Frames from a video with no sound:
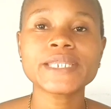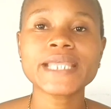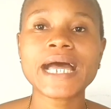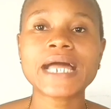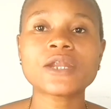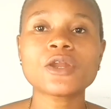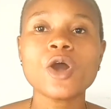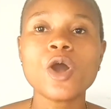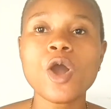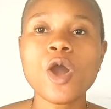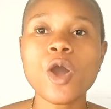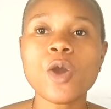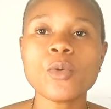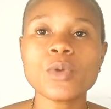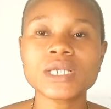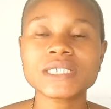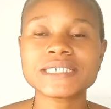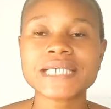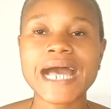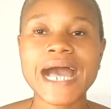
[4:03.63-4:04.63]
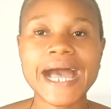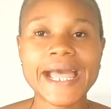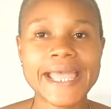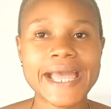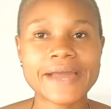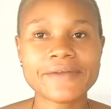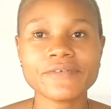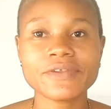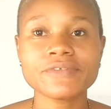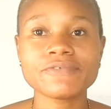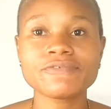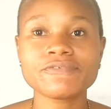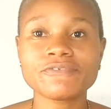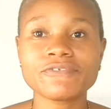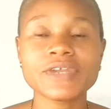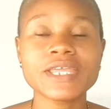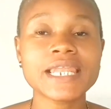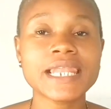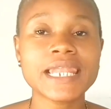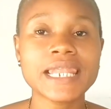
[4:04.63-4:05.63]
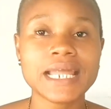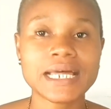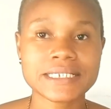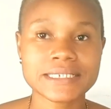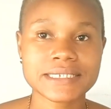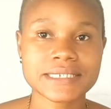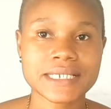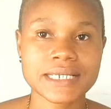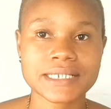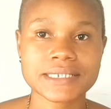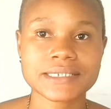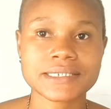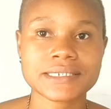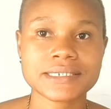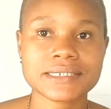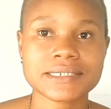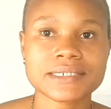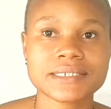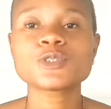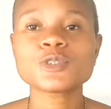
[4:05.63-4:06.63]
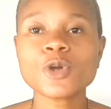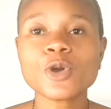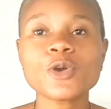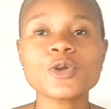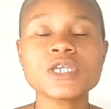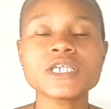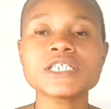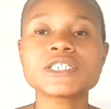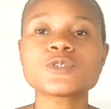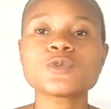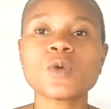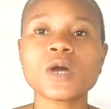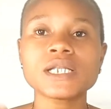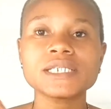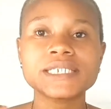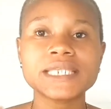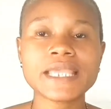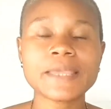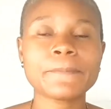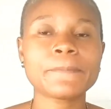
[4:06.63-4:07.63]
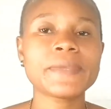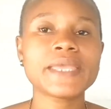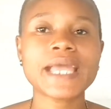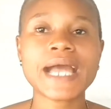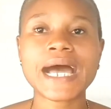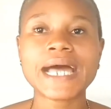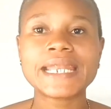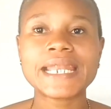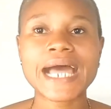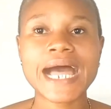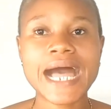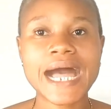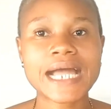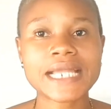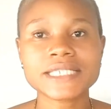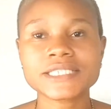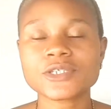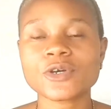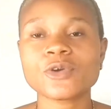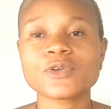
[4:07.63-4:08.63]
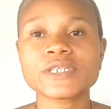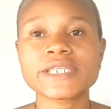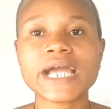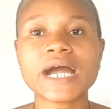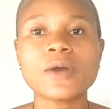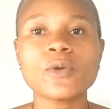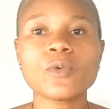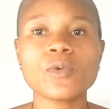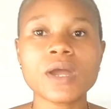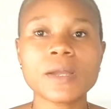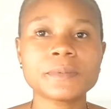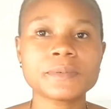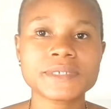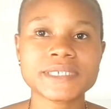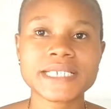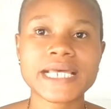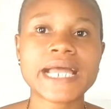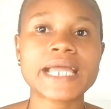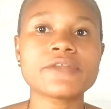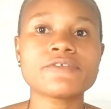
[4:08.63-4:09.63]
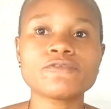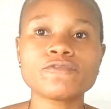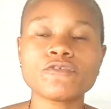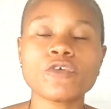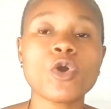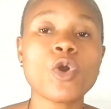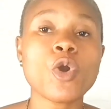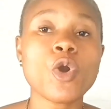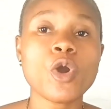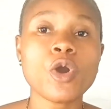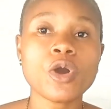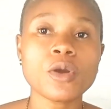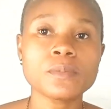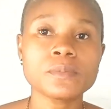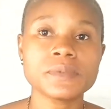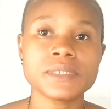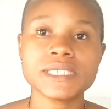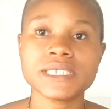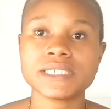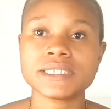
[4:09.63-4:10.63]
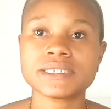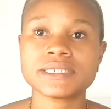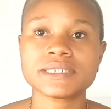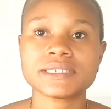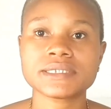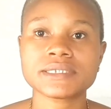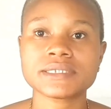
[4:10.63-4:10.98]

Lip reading: they are not always hiring freelancers, so it's worth keeping an eye on their website for updates.